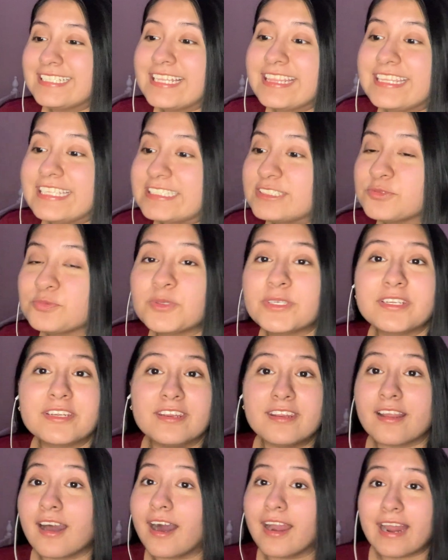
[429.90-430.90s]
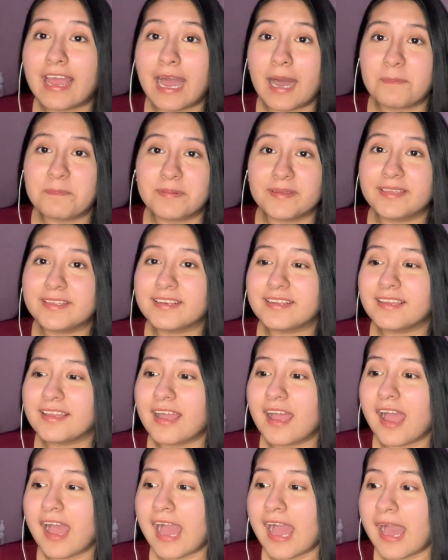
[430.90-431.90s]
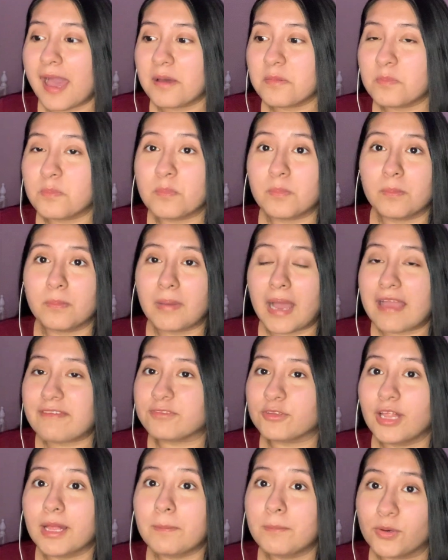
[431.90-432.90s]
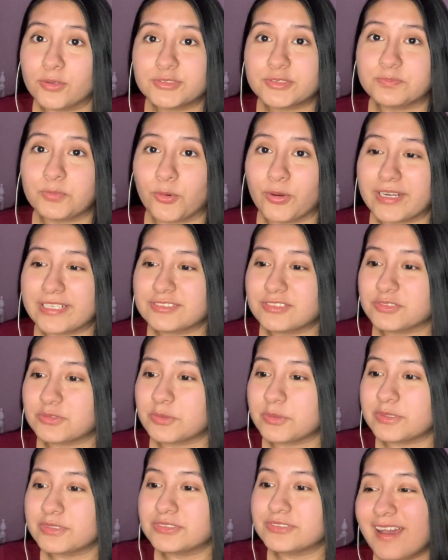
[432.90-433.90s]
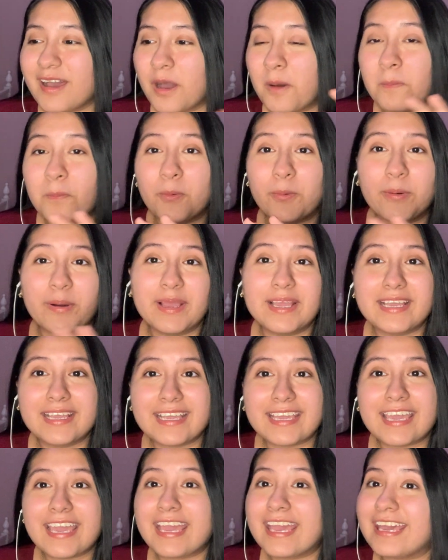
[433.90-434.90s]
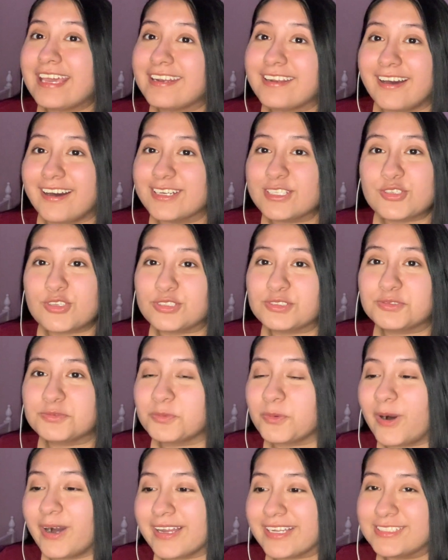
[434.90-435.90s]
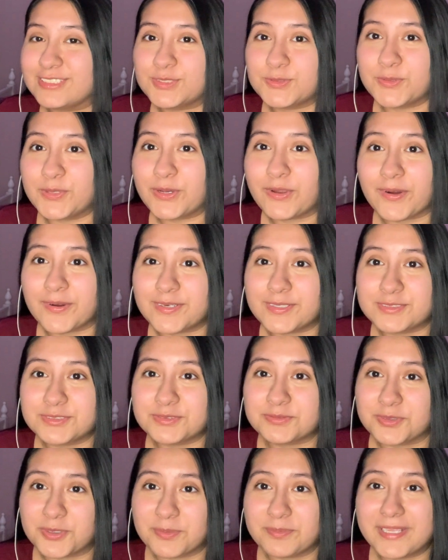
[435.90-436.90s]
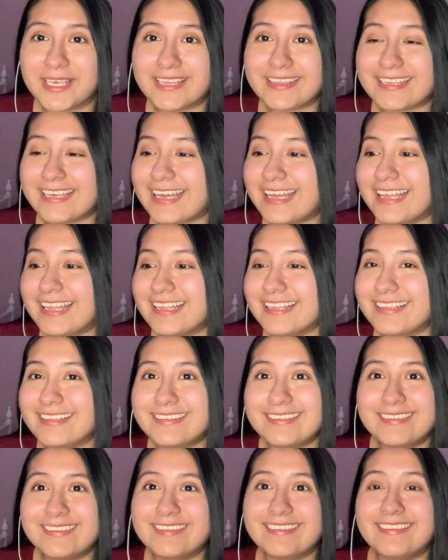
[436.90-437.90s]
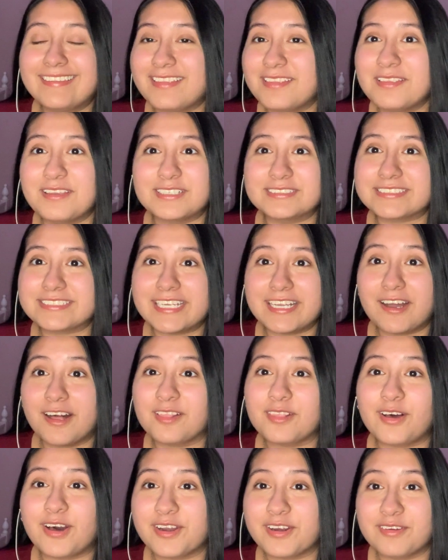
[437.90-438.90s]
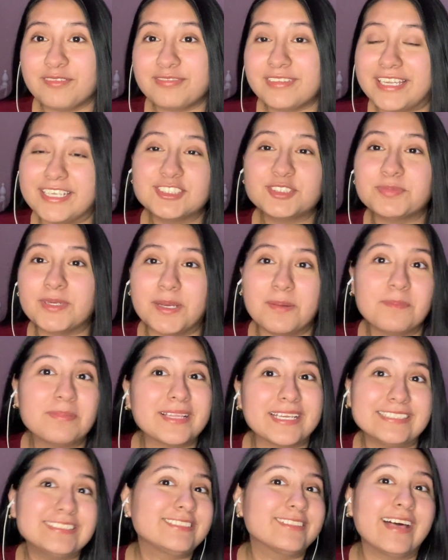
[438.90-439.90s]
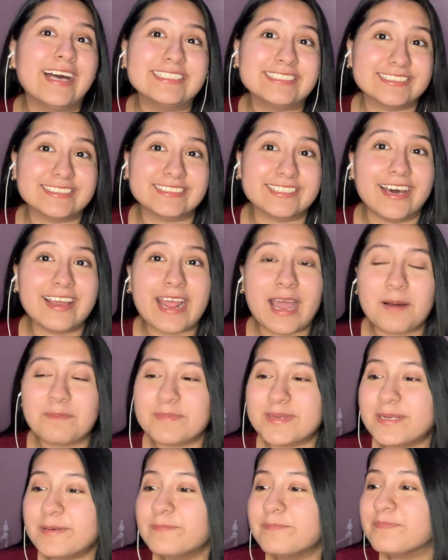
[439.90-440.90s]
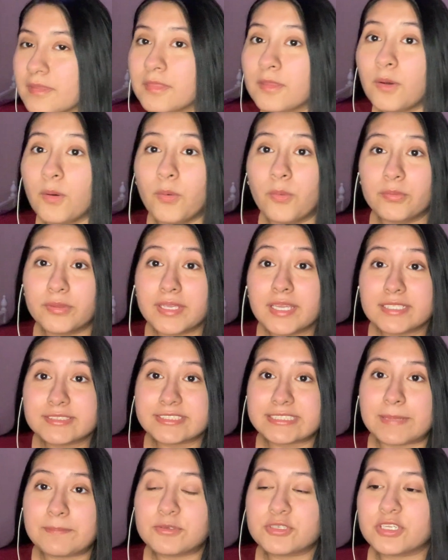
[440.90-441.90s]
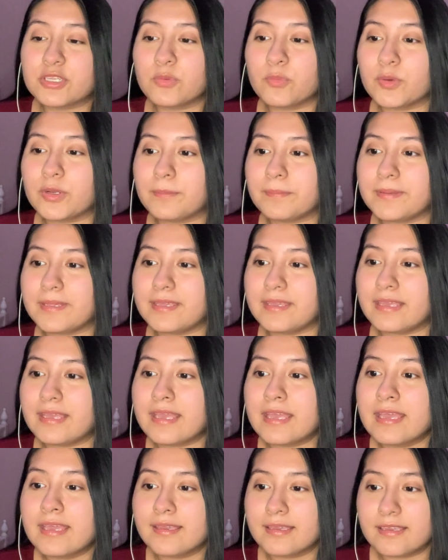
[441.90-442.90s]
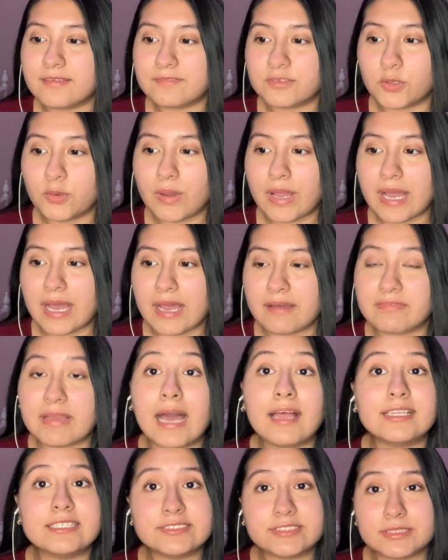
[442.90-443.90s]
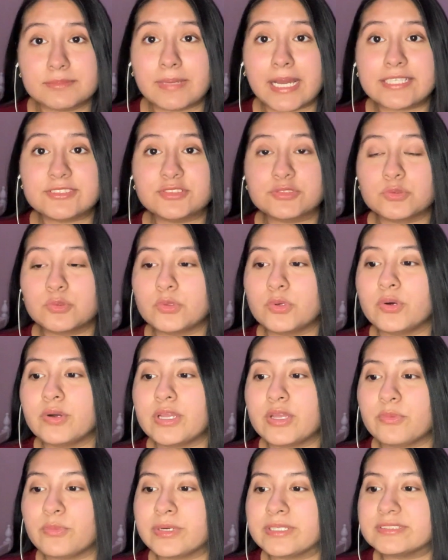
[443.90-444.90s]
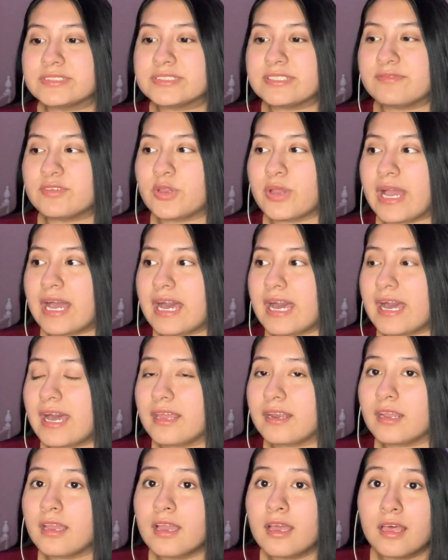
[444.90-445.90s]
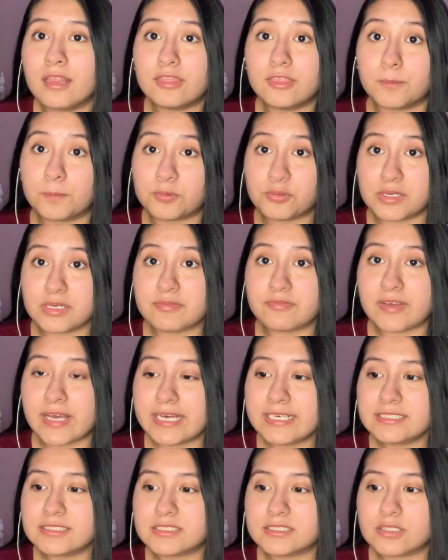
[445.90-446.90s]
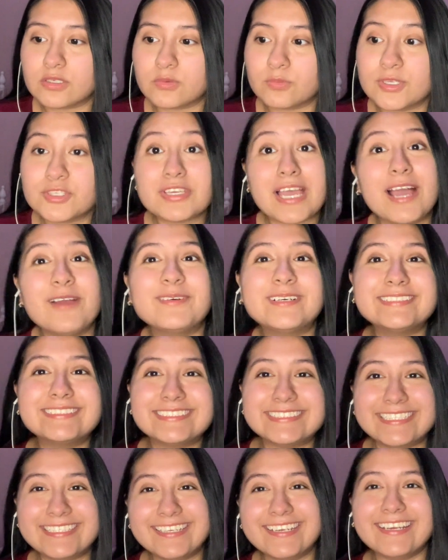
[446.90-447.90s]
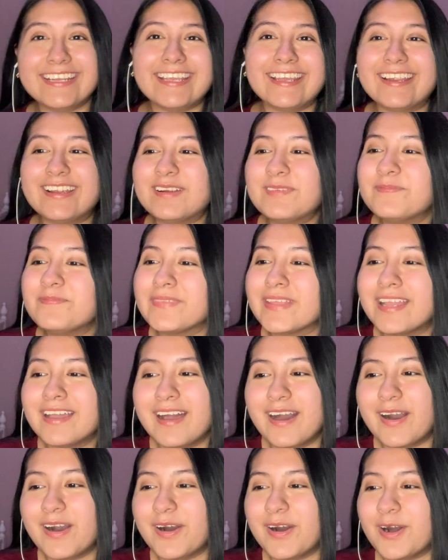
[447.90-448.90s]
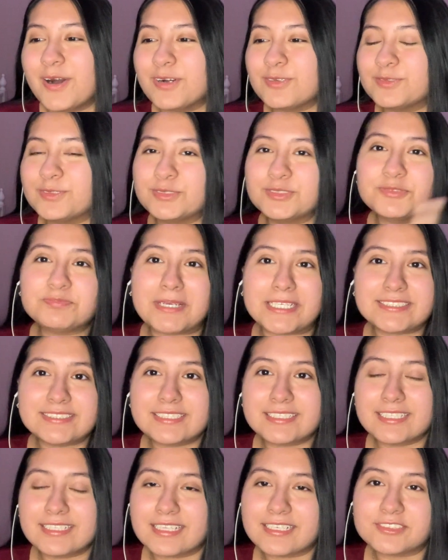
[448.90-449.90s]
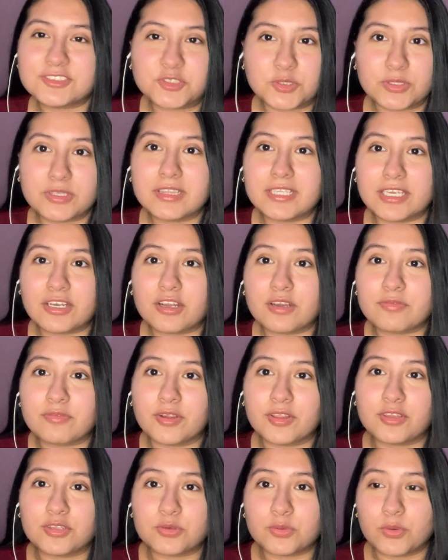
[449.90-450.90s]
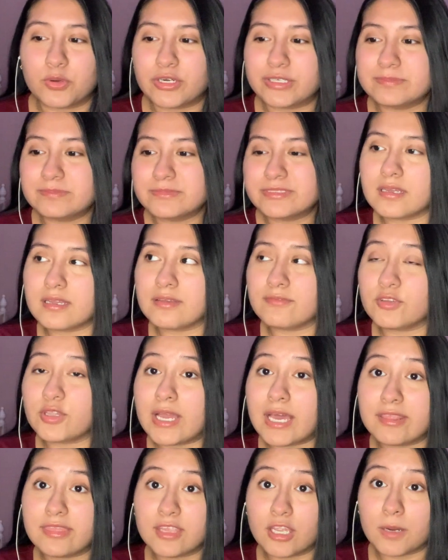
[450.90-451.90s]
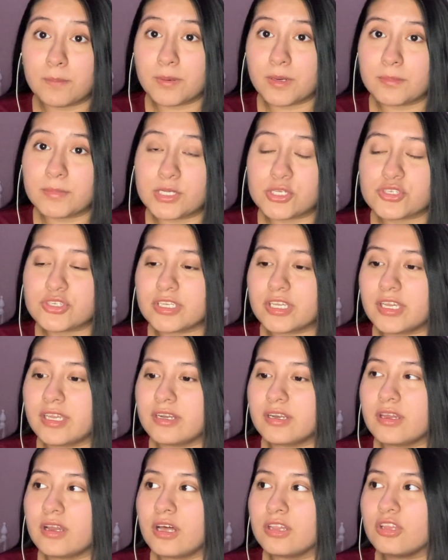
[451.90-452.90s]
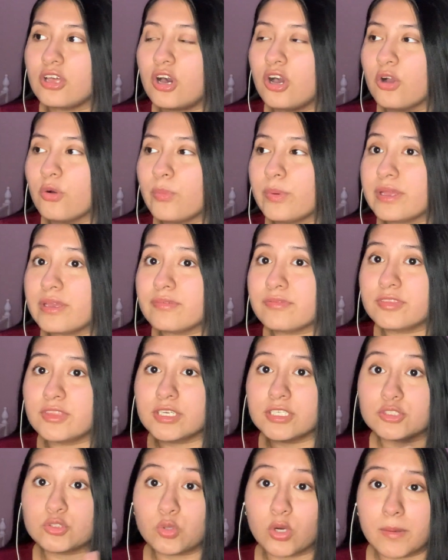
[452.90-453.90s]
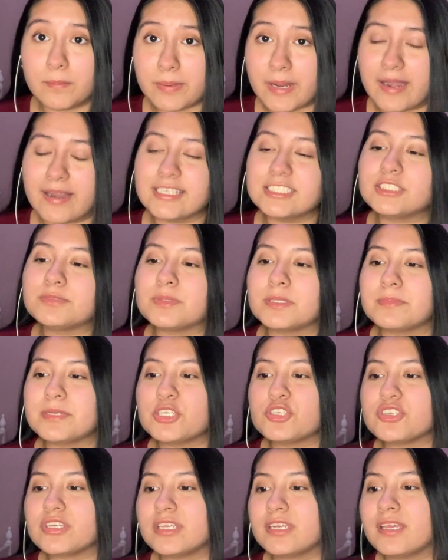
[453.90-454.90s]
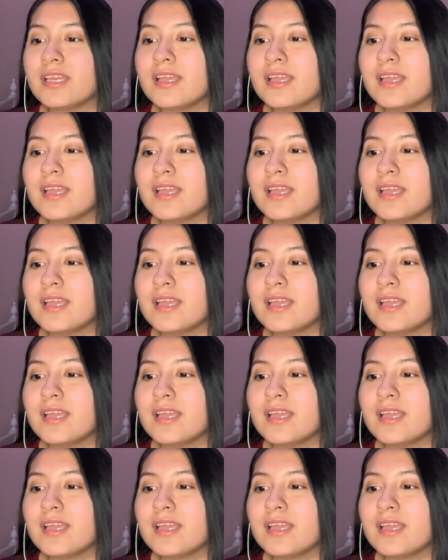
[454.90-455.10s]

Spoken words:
This would not happen at, I feel like, most boarding schools. A boy cannot just walk into a girl's room like that. There's like a lot of things put in place so that does not happen. The only exception would be if you have, at least in my school, it was if you had the prefect, which I was senior year, who's basically like a student leader for the dorms. If you had their permission along with the dorm parents' permission,